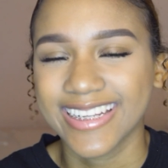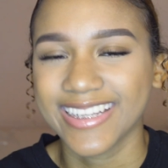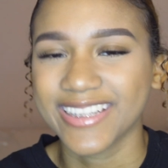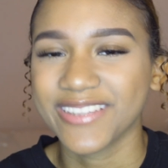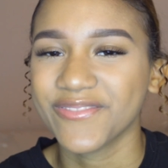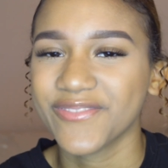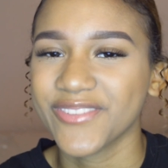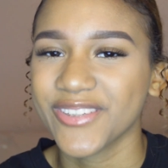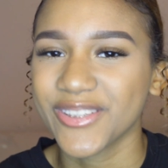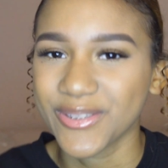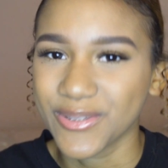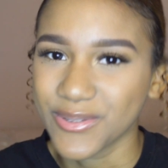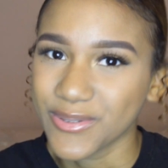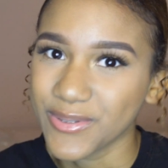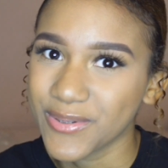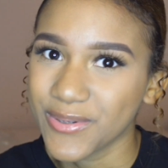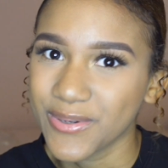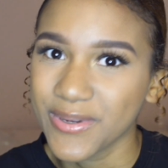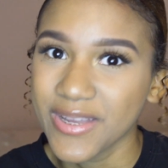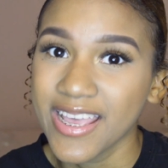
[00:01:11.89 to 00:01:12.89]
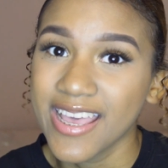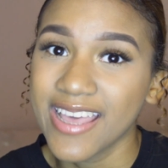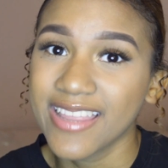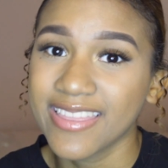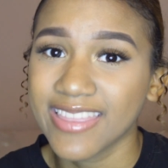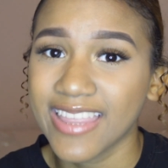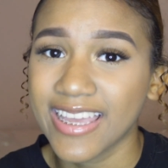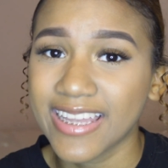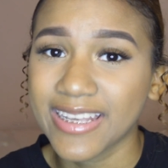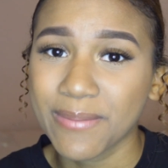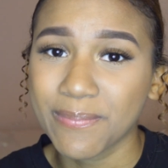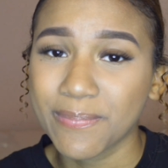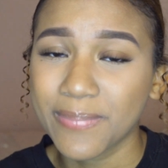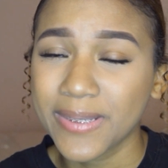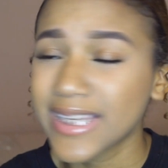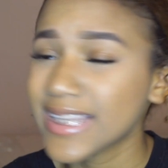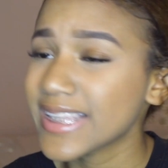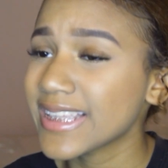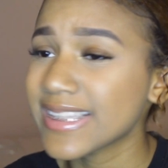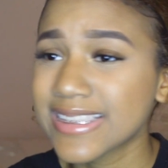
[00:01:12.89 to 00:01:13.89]
and if you're new, then
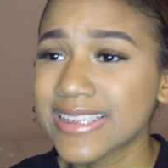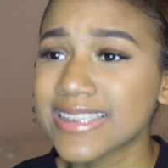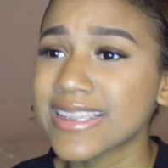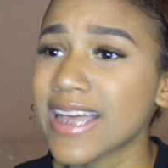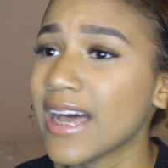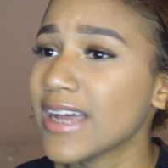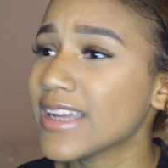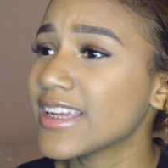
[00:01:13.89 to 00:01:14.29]
please